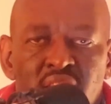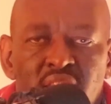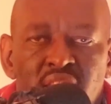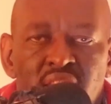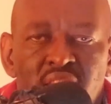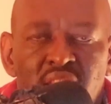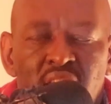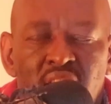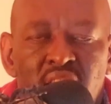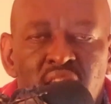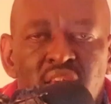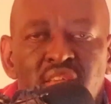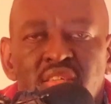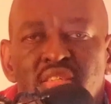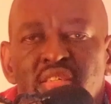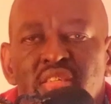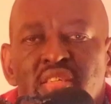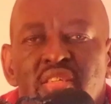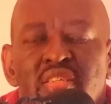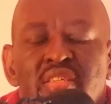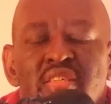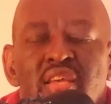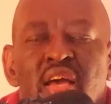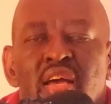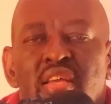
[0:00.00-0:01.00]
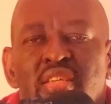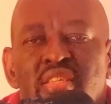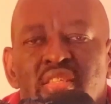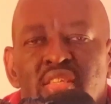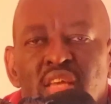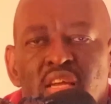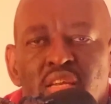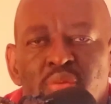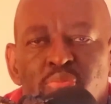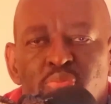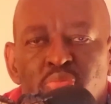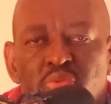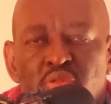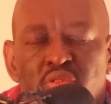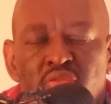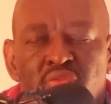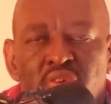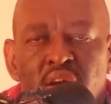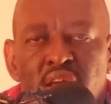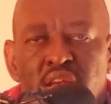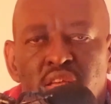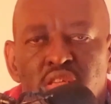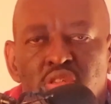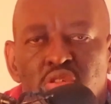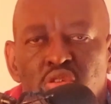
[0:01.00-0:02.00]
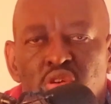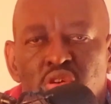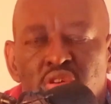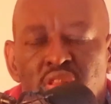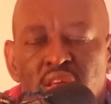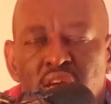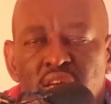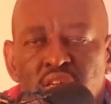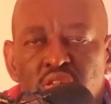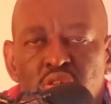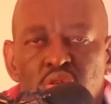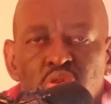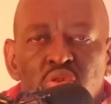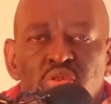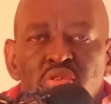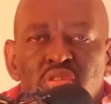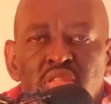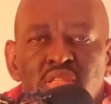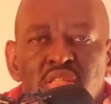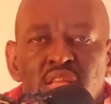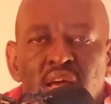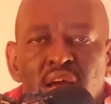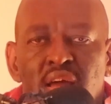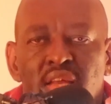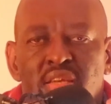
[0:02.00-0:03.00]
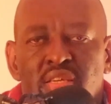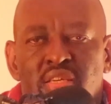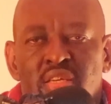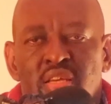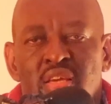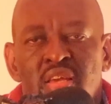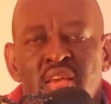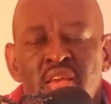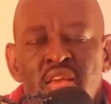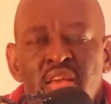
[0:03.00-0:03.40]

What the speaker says: there is research that provides or that shows that